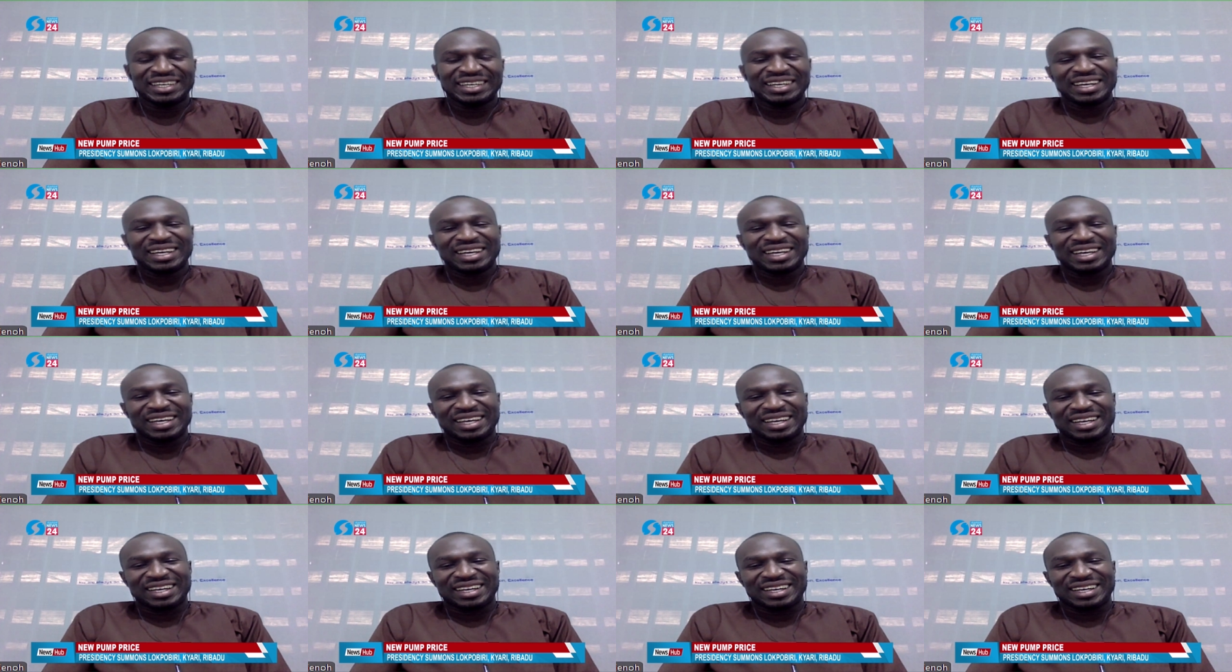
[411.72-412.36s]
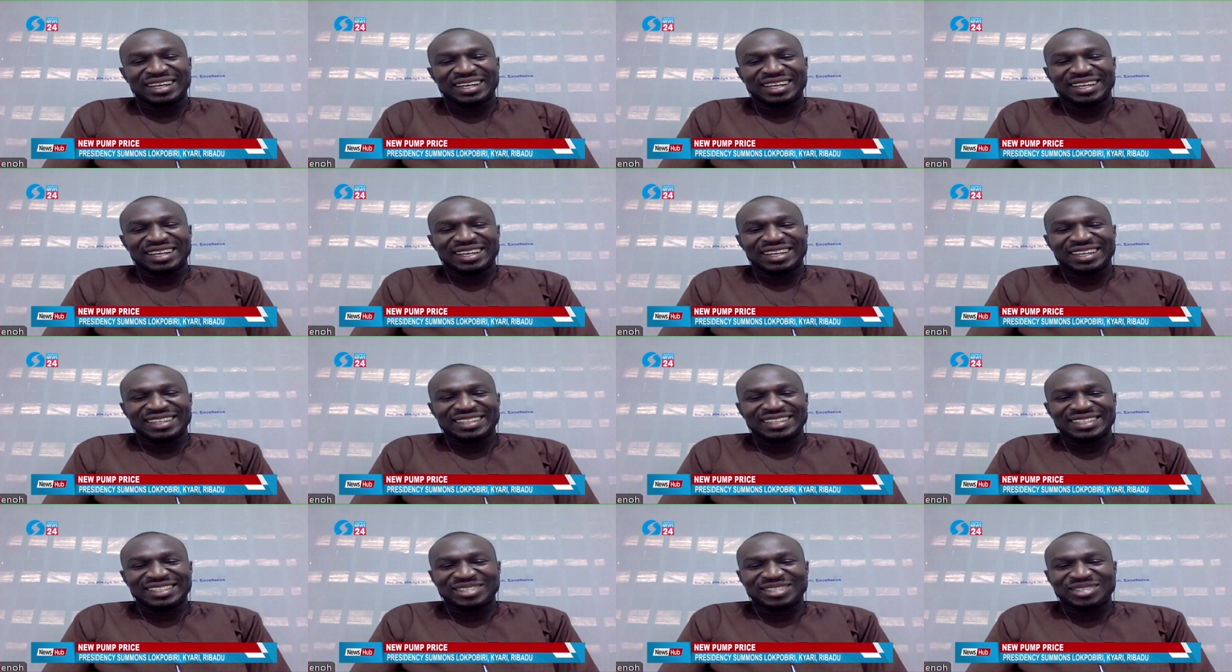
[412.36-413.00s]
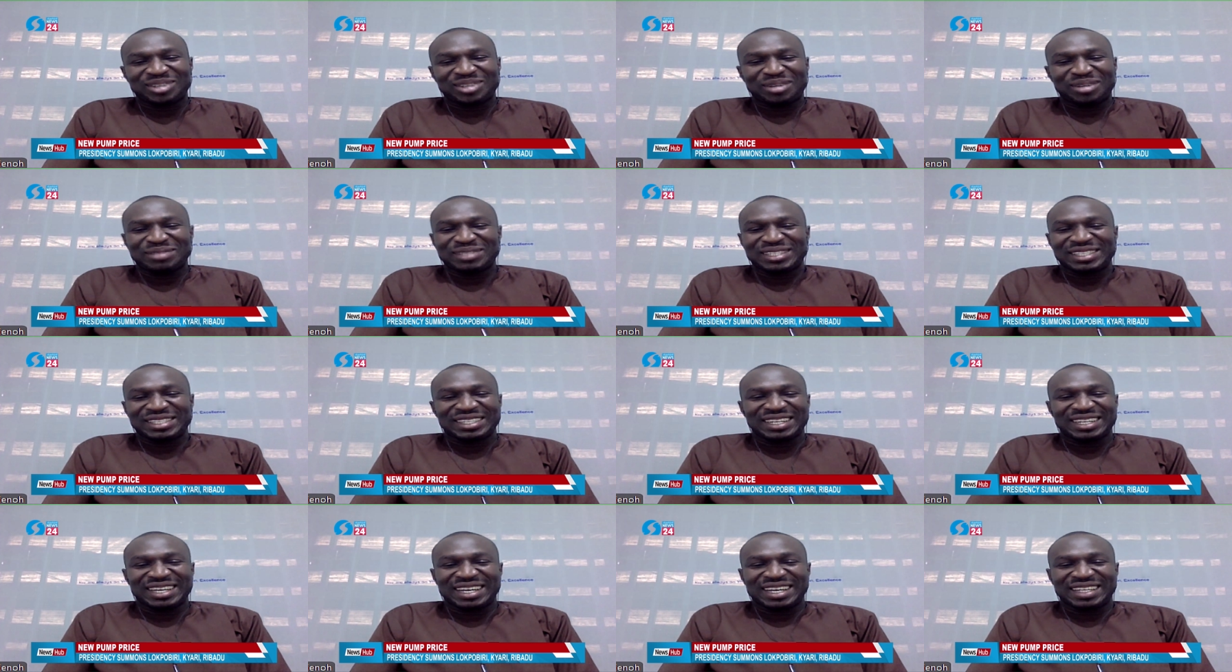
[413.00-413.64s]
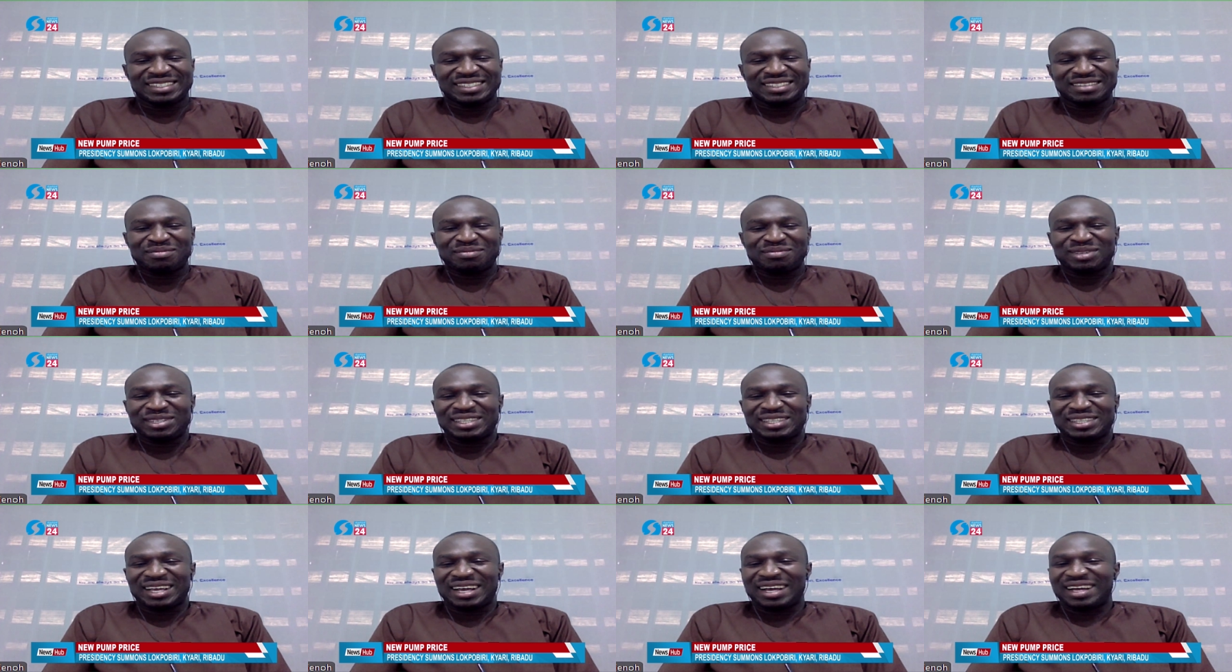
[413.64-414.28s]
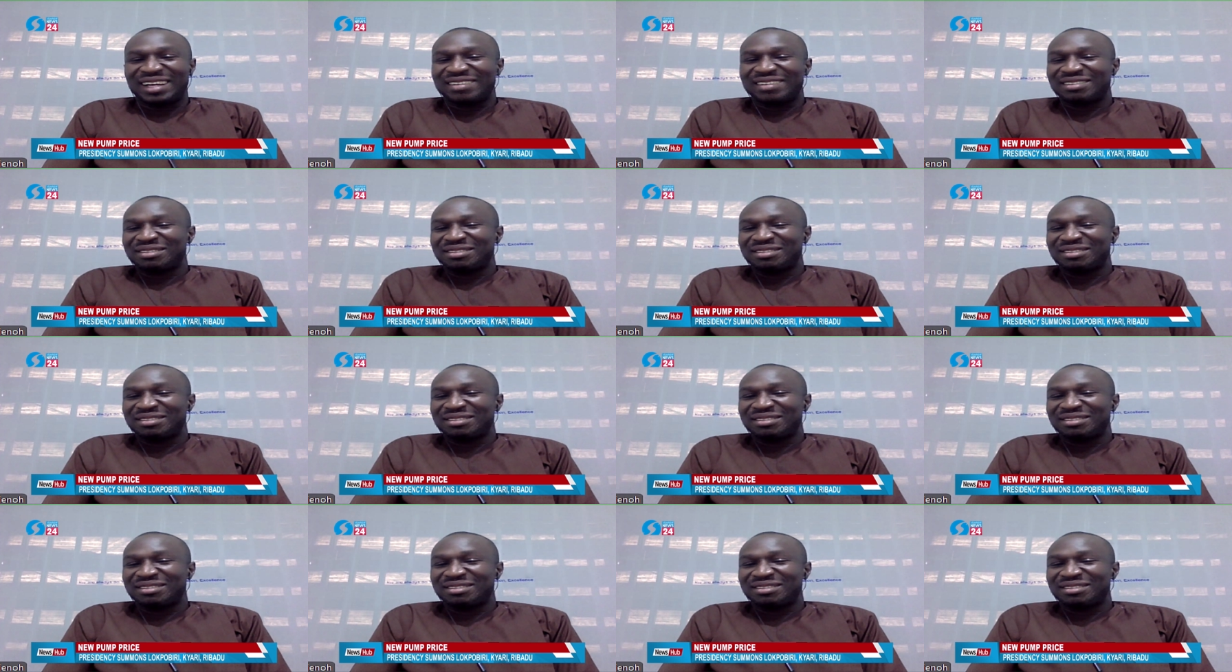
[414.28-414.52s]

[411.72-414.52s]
Uh, it is something that Mr.